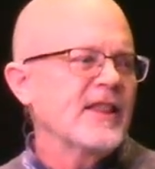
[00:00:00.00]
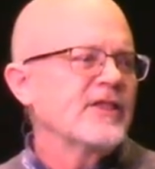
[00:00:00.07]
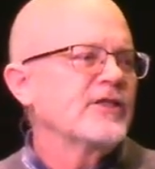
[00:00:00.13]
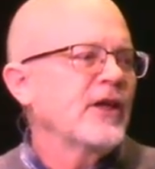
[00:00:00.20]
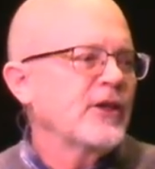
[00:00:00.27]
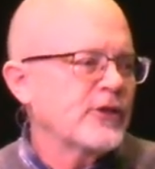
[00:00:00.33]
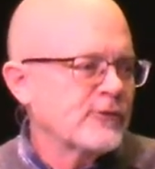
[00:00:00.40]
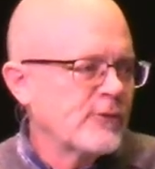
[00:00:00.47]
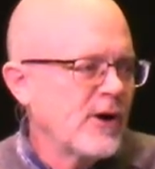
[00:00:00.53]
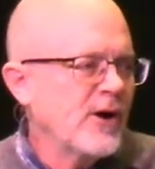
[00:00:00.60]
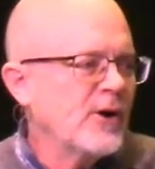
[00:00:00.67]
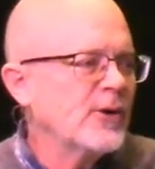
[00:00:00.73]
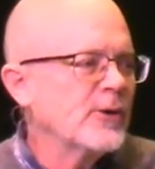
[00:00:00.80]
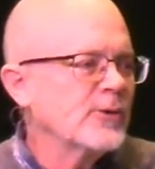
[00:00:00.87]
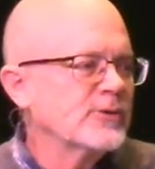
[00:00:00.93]
The
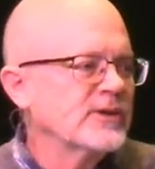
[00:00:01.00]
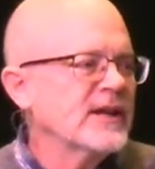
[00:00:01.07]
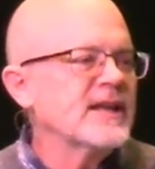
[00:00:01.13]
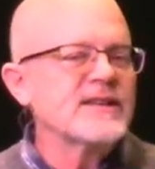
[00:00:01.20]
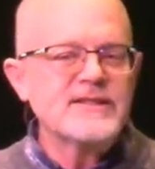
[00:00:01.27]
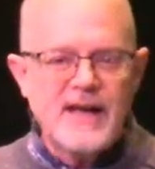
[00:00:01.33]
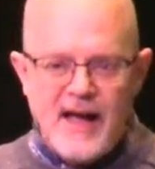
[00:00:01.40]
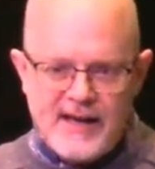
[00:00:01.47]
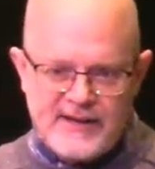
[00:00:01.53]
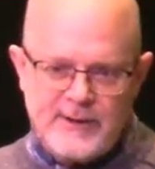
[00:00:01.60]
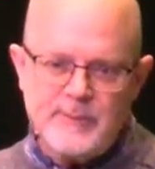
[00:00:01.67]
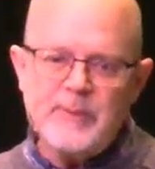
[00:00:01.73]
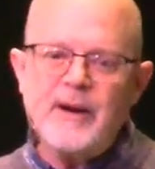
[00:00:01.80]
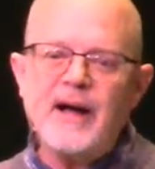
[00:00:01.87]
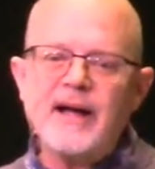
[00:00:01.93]
throne is
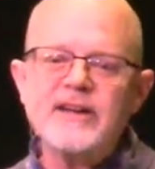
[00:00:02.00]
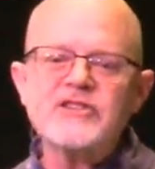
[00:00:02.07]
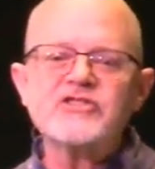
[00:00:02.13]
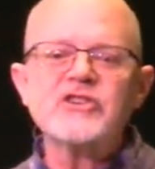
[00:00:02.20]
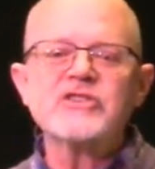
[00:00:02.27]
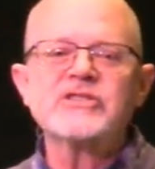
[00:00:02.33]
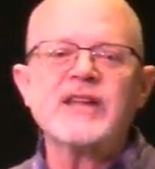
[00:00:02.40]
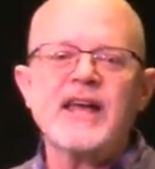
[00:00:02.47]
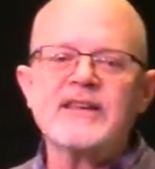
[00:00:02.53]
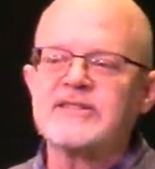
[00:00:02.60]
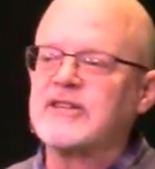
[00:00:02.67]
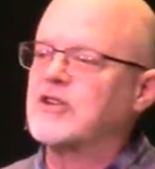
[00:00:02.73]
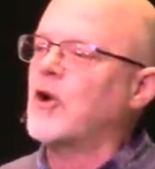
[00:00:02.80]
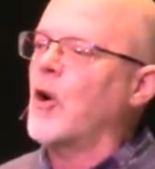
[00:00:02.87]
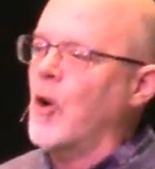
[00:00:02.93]
occupied just as
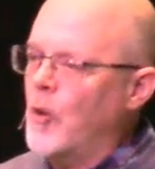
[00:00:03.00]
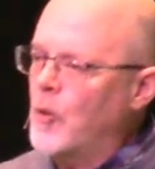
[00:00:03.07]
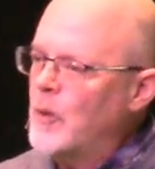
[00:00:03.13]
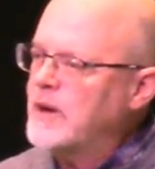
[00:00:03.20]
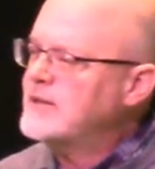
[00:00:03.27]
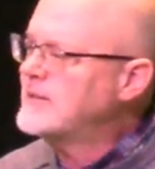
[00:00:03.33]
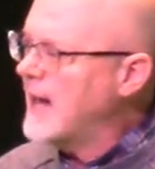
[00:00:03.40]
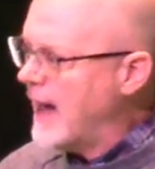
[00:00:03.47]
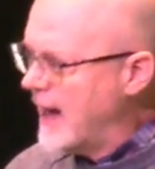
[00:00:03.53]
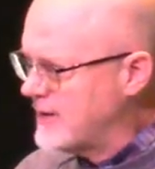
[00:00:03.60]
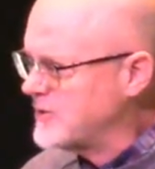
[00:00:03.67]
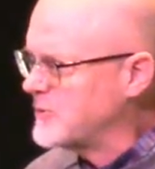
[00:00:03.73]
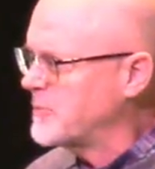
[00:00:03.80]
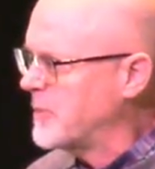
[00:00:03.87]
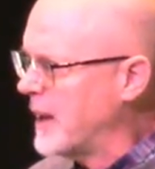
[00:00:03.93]
it always
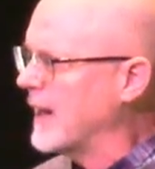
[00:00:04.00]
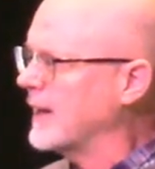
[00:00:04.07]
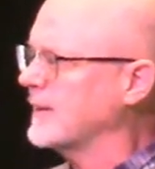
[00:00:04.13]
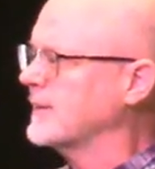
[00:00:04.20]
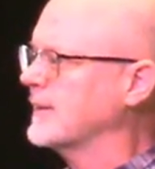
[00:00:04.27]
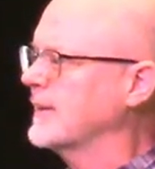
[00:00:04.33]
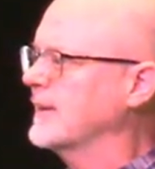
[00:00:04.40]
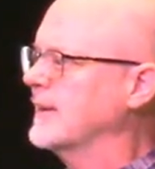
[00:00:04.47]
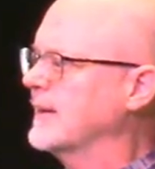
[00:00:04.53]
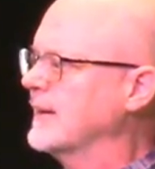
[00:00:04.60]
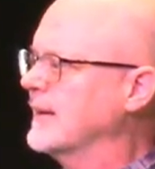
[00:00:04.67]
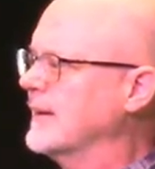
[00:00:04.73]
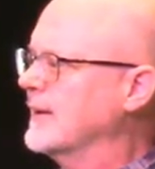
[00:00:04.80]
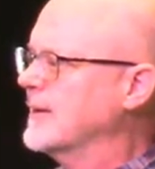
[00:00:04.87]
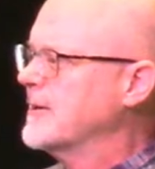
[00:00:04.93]
has been
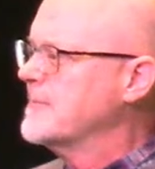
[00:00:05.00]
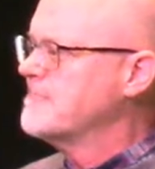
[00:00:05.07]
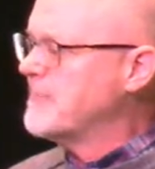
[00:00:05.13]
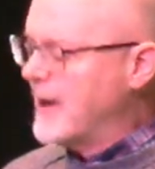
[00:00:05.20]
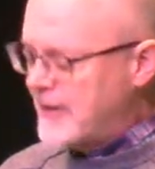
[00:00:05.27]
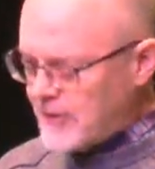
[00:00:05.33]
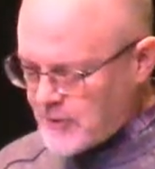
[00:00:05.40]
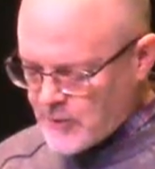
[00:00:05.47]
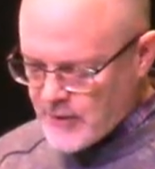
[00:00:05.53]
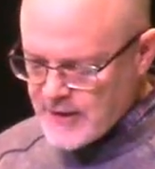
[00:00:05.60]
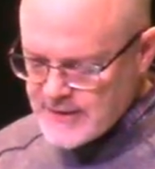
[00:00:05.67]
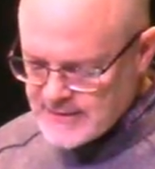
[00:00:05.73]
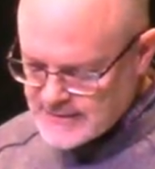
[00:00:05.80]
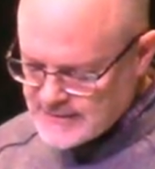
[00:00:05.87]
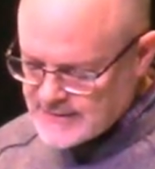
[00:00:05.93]
by the
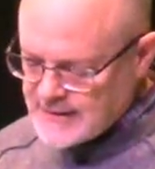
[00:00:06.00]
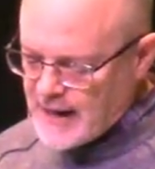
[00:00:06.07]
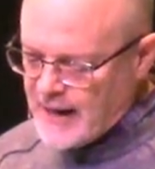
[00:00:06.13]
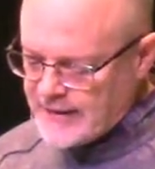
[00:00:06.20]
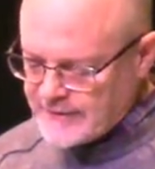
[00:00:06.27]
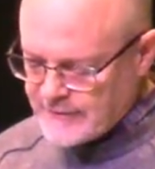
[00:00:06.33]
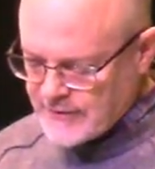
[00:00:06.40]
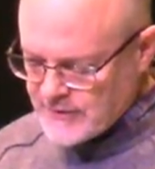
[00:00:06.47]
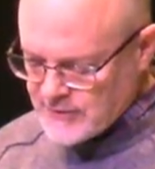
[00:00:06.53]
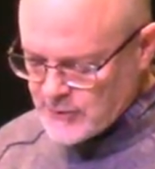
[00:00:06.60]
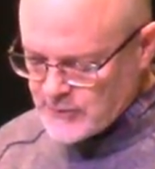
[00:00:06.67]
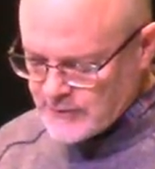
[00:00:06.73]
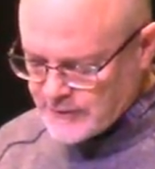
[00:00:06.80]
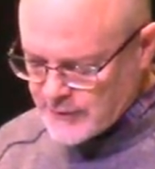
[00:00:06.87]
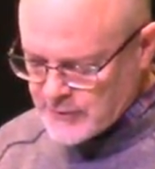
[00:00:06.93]
great God of the
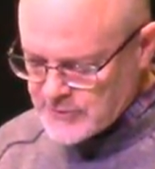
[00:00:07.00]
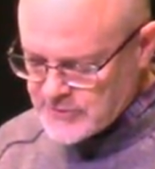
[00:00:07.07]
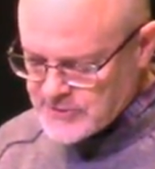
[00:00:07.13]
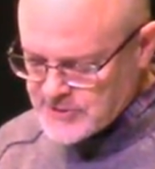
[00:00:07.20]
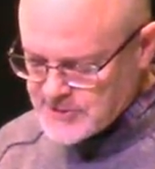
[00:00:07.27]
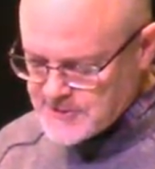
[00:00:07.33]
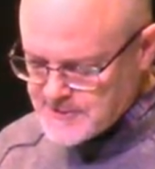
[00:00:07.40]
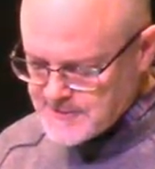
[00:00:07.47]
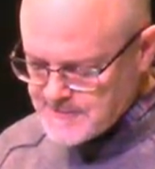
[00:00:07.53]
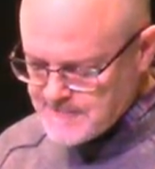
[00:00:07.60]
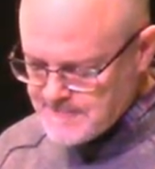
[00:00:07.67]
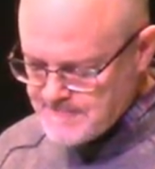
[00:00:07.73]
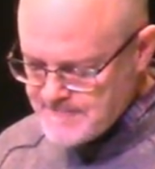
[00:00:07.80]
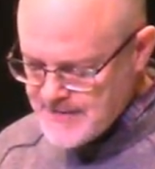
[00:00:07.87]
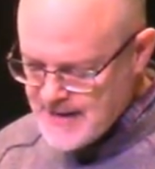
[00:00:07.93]
universe.
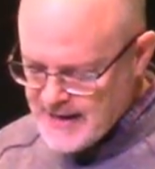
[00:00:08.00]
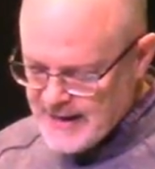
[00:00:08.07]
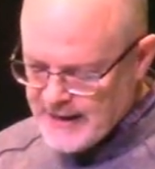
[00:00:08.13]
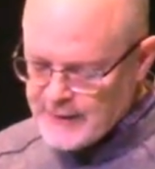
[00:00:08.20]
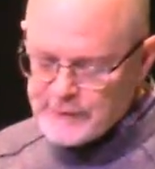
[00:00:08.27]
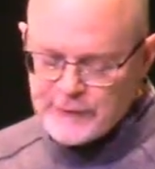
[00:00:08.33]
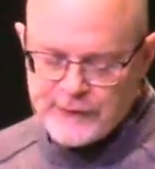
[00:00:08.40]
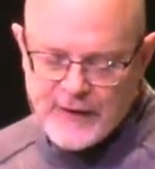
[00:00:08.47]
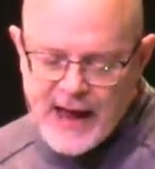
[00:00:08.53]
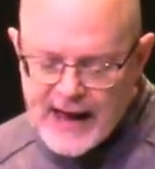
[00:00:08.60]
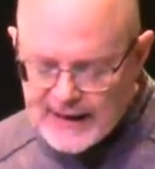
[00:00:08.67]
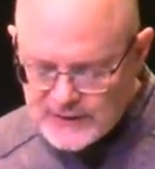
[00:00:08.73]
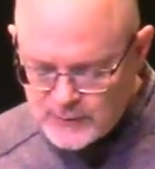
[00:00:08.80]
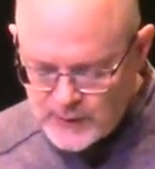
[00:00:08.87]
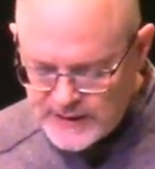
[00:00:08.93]
In
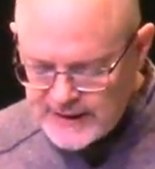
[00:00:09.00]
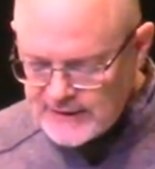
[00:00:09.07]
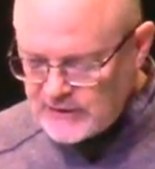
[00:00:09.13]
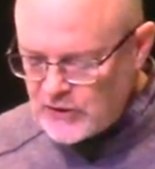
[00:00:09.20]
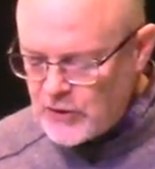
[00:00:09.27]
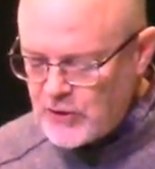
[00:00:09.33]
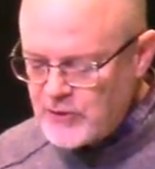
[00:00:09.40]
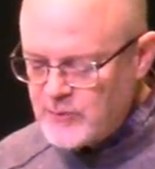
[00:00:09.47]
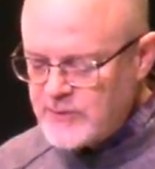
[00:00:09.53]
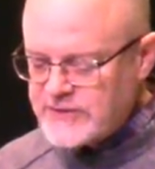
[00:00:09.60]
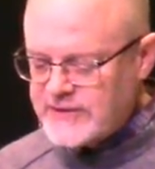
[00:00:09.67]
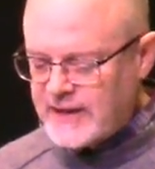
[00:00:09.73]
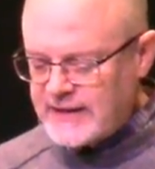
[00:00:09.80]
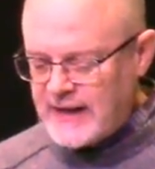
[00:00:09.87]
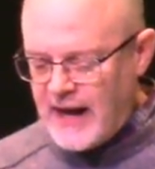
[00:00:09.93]
fact, what he learned
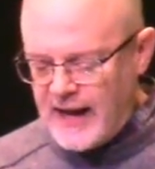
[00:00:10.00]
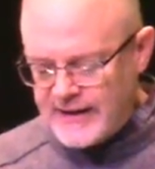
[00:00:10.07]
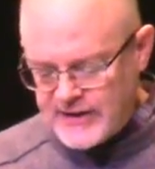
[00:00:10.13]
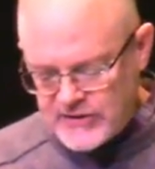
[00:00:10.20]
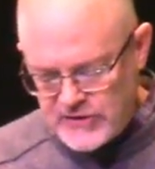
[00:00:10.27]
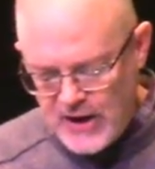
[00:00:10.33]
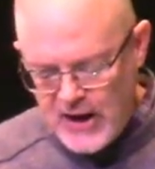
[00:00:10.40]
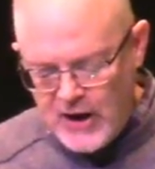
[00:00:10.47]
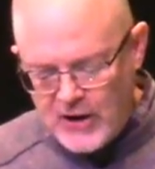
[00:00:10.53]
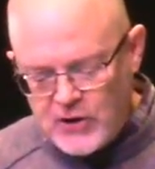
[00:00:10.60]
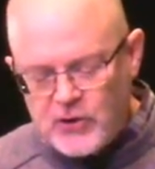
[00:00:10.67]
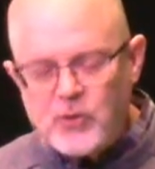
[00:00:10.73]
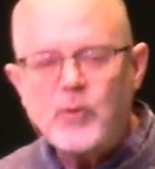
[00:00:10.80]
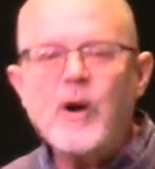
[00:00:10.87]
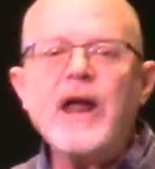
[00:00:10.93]
was that God is
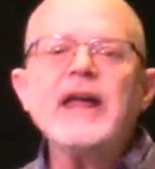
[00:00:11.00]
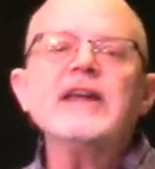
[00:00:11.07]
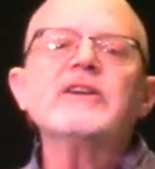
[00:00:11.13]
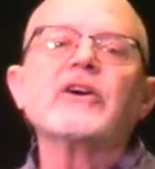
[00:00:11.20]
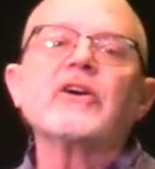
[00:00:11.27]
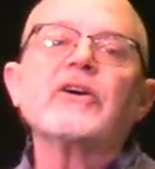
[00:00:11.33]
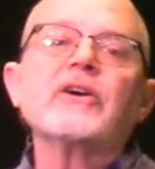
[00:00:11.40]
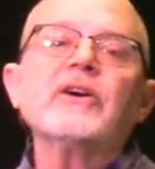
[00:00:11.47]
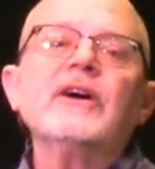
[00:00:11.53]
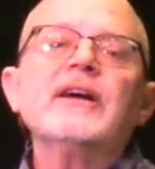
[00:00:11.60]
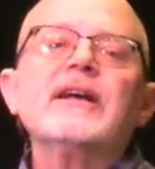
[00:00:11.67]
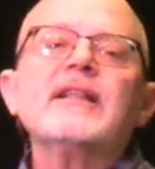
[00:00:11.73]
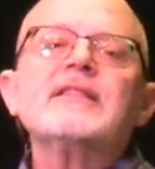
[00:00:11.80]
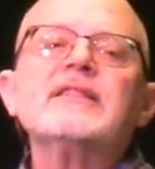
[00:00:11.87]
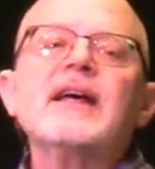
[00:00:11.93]
greater
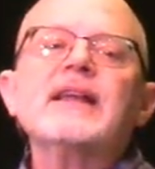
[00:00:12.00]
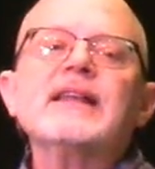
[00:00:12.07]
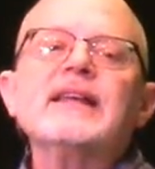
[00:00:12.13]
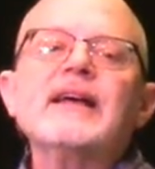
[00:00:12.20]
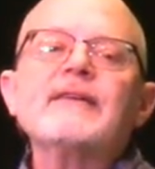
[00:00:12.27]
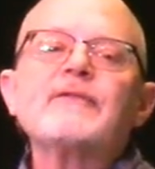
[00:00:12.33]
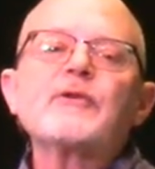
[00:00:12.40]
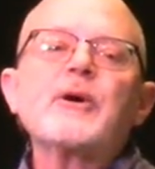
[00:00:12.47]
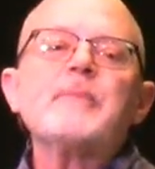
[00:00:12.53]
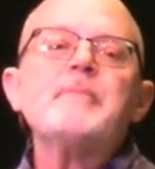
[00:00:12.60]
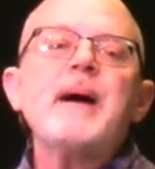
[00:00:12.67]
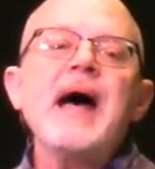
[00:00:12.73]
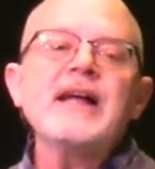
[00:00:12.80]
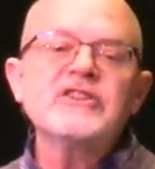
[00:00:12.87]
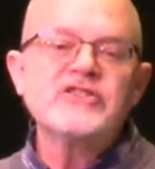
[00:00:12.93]
than he ever
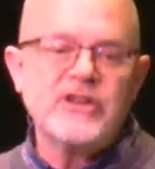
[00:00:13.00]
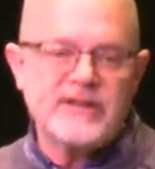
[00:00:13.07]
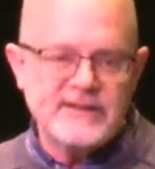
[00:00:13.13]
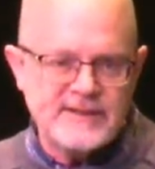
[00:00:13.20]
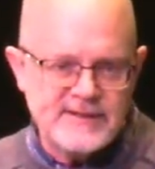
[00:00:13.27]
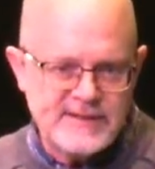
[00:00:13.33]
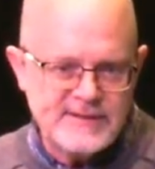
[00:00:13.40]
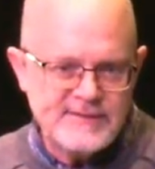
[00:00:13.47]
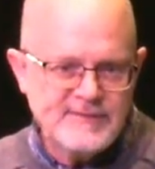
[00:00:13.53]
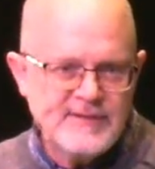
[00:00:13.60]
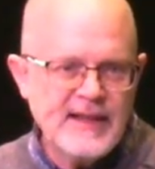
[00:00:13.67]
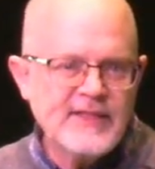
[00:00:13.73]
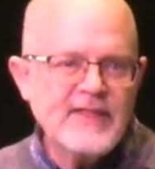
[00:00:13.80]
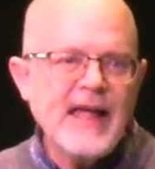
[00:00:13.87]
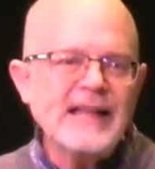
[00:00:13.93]
imagined.
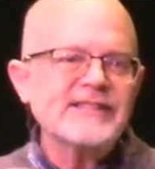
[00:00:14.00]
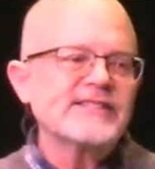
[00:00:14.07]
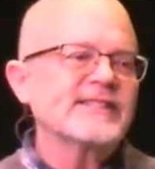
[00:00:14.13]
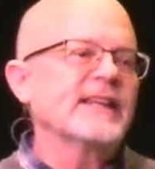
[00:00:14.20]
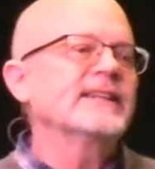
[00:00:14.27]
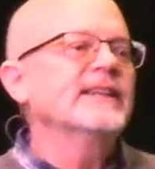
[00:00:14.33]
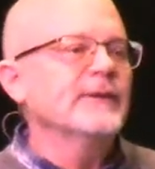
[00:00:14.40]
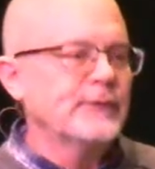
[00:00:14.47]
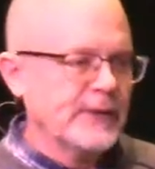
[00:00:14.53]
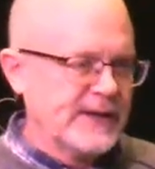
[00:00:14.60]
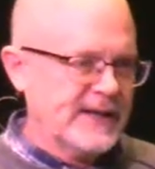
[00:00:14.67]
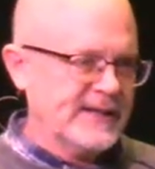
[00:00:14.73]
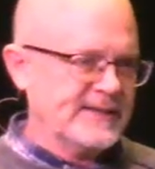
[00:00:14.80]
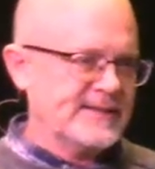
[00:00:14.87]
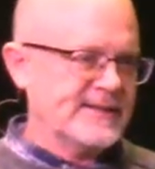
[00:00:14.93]
And that's
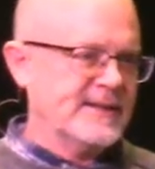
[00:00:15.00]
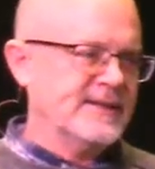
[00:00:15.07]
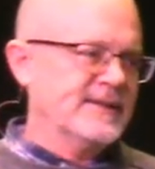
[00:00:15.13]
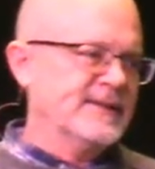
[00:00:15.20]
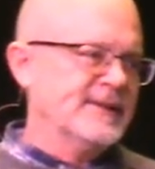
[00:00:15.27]
significant.